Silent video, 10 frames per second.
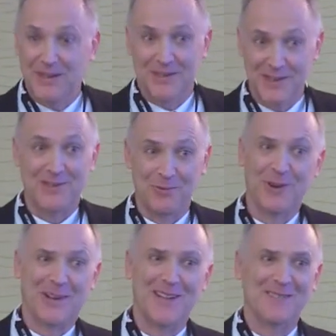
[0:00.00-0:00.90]
it doesn't
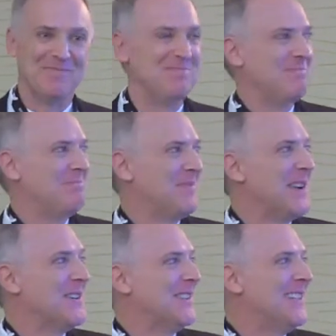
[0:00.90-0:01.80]
work. I can
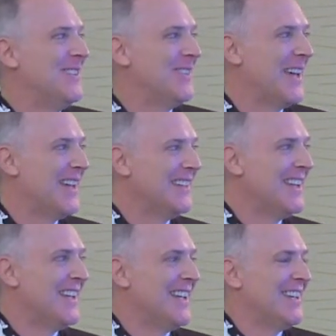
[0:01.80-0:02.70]
guarantee you that.
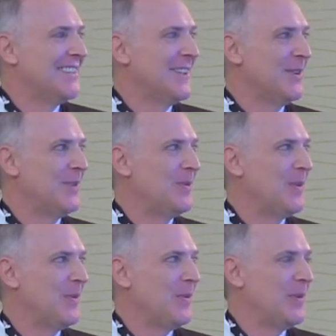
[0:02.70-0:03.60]

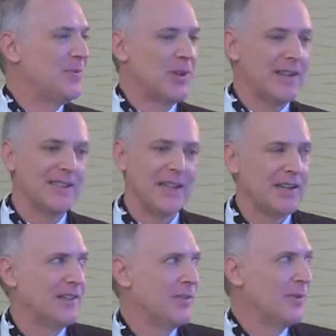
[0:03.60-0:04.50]
So we've tried to
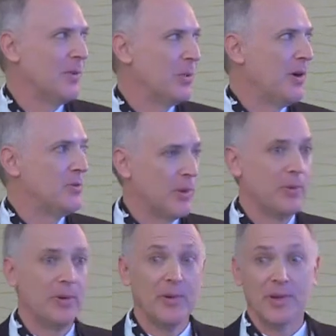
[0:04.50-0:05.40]
take a different approach where
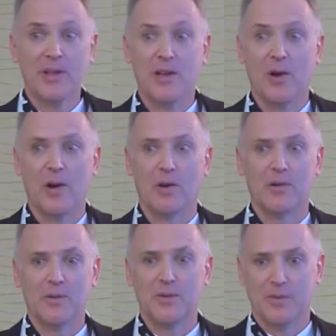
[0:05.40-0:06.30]
we really
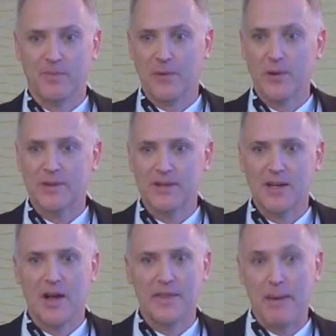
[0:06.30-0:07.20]
are
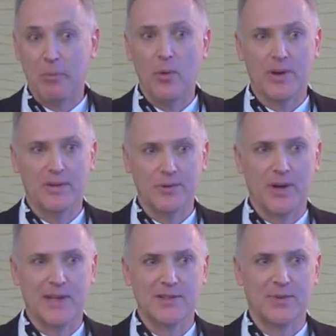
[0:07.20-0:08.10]
focusing on that point of
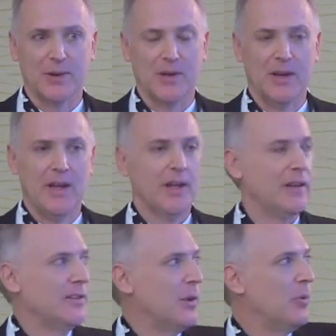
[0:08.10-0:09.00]
transfer.
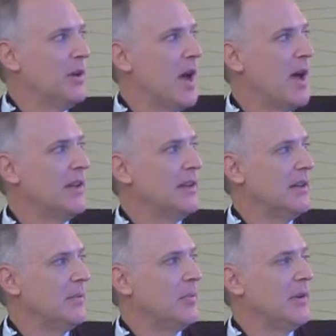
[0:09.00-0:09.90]
So we're not
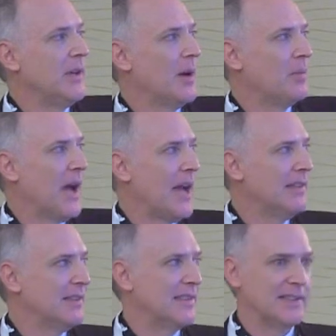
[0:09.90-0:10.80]
putting up
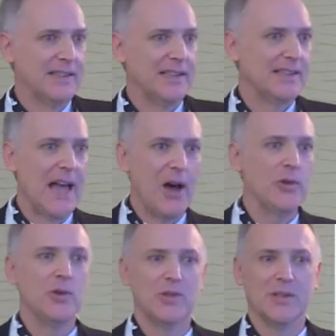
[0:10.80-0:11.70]
guidance that says
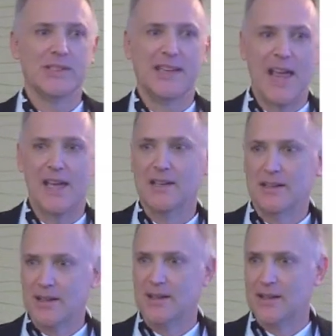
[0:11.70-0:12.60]
how you should
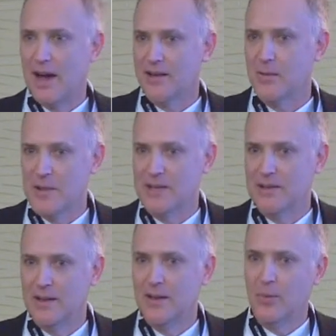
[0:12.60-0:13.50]
scan a document.
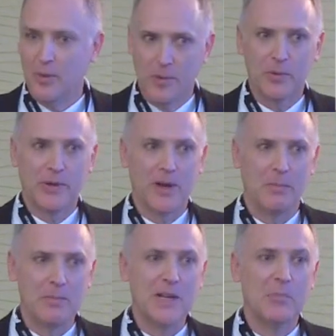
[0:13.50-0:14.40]
We are putting
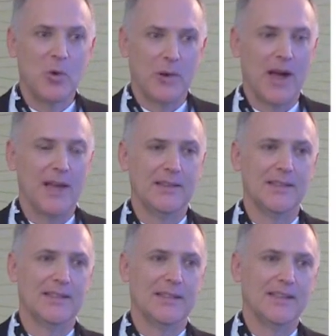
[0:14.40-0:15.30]
up minimal
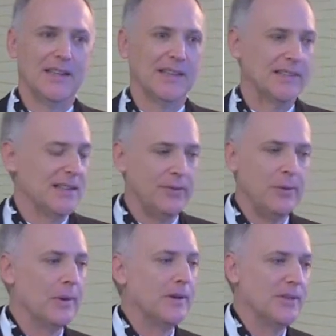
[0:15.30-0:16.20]
guidance that says if
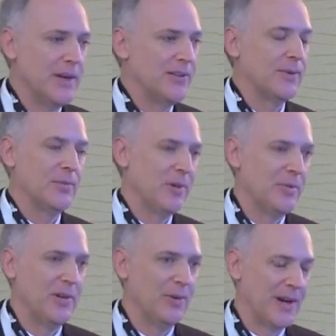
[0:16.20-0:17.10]
you want to transfer
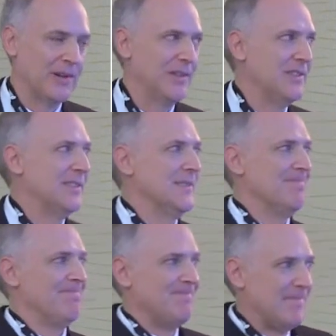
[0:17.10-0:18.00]
permanent records,
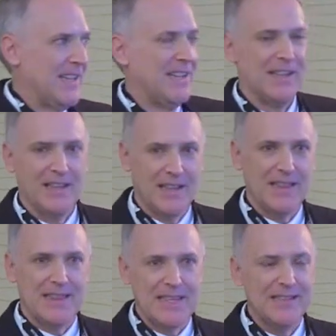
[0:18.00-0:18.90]

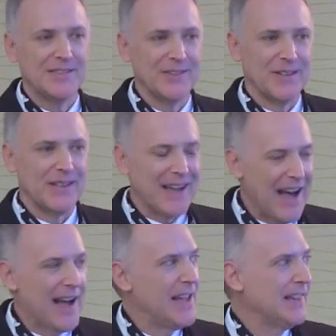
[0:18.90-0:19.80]
these are the
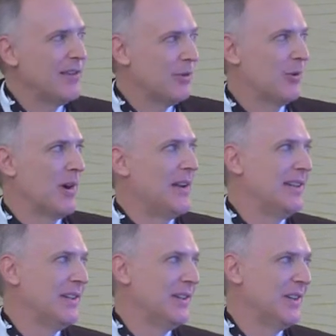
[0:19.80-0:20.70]
high level
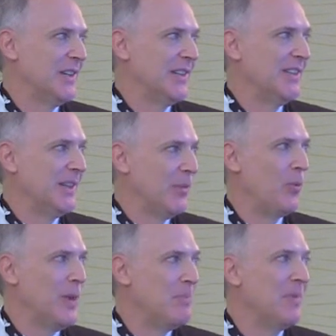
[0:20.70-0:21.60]
criteria
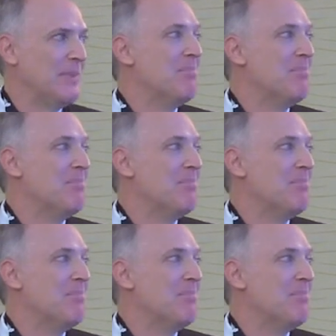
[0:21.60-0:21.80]
that we,